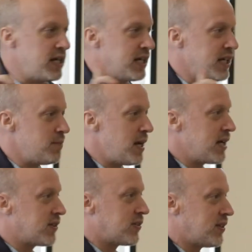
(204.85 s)
Iggy
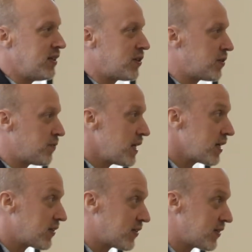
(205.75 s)
makes his
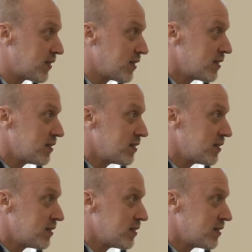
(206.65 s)
Sphinx.